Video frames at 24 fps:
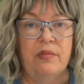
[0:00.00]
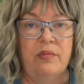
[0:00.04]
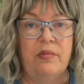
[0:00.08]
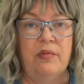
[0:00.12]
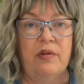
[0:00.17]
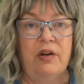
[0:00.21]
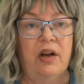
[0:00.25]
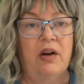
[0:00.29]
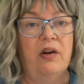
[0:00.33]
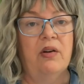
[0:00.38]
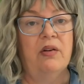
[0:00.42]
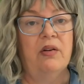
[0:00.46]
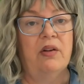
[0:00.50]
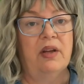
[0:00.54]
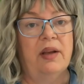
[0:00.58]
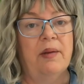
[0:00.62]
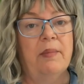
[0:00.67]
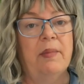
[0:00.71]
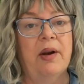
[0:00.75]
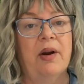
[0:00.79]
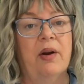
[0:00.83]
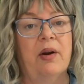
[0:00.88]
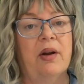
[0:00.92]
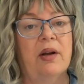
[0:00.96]
not only
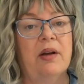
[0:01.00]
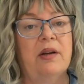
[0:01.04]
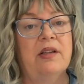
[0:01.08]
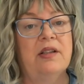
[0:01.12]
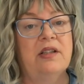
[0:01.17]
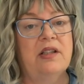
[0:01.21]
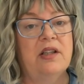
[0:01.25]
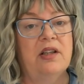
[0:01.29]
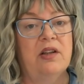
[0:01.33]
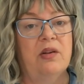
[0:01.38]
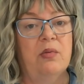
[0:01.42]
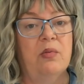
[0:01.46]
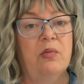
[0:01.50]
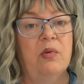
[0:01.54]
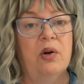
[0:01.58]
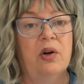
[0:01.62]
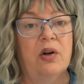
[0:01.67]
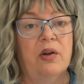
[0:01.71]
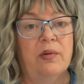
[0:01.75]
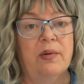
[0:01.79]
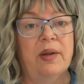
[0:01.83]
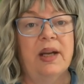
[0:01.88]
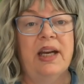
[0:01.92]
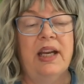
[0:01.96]
America, to the
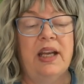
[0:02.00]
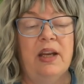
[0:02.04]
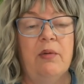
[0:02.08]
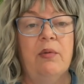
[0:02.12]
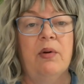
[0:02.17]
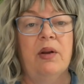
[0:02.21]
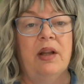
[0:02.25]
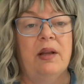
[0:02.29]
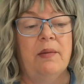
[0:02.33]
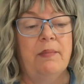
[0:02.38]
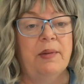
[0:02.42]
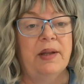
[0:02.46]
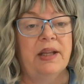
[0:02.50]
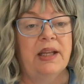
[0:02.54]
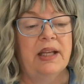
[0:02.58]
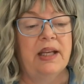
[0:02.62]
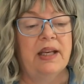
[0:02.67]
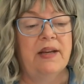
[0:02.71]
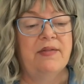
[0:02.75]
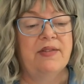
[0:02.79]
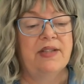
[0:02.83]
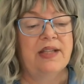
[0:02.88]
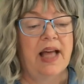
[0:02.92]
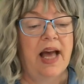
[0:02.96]
world. And he really
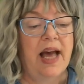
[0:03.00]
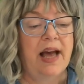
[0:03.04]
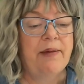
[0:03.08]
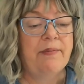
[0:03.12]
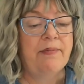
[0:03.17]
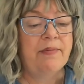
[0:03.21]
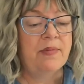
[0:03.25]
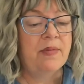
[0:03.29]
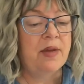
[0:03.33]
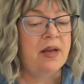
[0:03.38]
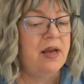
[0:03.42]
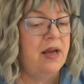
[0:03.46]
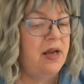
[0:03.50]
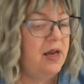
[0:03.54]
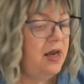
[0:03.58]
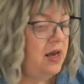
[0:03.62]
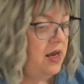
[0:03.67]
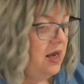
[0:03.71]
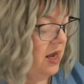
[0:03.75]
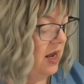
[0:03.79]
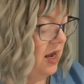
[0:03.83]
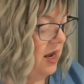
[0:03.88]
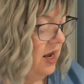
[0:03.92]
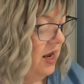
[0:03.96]
believes that.
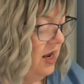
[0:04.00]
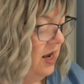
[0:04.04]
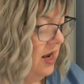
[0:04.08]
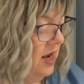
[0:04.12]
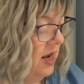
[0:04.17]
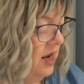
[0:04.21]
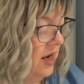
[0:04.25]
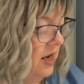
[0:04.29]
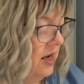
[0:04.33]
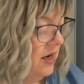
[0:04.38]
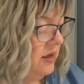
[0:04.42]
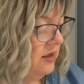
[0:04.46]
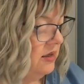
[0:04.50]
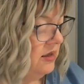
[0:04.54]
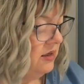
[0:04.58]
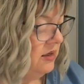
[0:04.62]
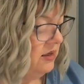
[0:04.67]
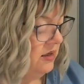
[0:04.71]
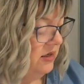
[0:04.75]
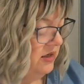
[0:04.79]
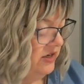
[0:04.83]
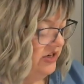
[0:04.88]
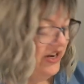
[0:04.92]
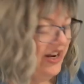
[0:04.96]
And
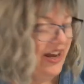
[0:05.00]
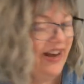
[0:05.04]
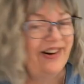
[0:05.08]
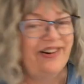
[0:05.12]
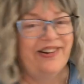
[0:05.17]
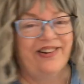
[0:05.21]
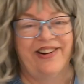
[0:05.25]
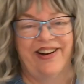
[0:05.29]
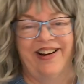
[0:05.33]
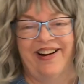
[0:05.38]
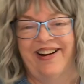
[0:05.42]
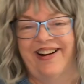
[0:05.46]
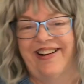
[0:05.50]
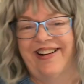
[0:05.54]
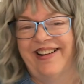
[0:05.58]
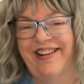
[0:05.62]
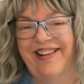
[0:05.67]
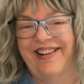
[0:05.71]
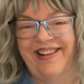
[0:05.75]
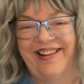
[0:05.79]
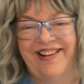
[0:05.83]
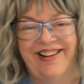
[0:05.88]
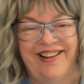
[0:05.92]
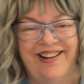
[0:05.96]
the shadow card,
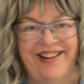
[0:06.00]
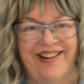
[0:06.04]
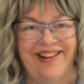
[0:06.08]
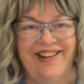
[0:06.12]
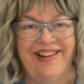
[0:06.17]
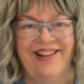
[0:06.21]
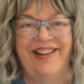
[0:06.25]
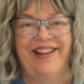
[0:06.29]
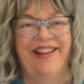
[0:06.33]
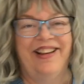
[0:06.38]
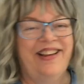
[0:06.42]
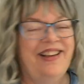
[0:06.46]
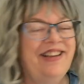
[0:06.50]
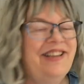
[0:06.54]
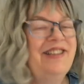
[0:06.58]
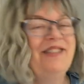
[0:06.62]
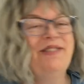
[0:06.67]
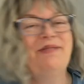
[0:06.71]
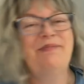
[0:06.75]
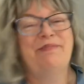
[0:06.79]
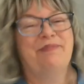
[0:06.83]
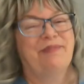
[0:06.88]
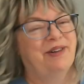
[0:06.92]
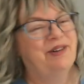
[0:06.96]

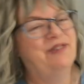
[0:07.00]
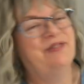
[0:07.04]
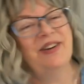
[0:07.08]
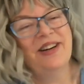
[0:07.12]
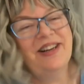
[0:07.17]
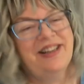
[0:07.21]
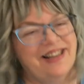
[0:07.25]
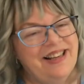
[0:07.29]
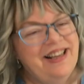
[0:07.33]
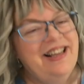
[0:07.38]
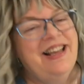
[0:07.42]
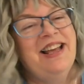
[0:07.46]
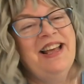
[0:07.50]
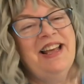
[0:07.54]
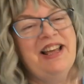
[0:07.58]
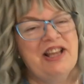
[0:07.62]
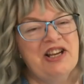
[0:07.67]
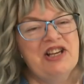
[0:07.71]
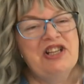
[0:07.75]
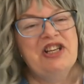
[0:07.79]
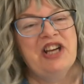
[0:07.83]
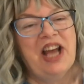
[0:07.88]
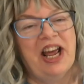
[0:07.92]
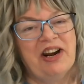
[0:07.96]
it's perfect.
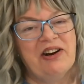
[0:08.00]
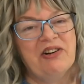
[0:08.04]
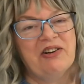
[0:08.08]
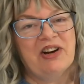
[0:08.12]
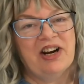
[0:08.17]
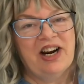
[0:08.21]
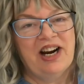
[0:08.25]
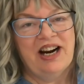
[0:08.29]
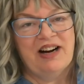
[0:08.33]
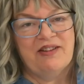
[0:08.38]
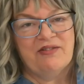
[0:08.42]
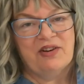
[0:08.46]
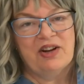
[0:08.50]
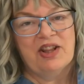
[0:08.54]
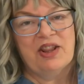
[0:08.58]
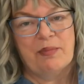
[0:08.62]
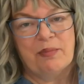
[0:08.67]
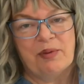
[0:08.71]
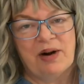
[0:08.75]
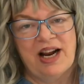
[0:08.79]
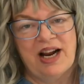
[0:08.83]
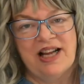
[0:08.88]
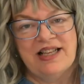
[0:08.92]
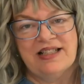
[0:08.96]
Shadow card for the
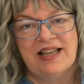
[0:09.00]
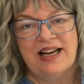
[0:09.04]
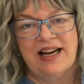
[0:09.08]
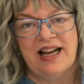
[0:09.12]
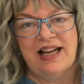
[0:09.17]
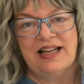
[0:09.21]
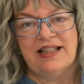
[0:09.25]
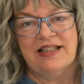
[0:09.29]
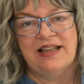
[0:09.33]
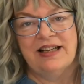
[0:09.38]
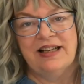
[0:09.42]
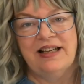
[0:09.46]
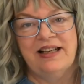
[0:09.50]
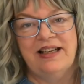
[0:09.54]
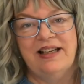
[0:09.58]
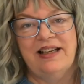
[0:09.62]
president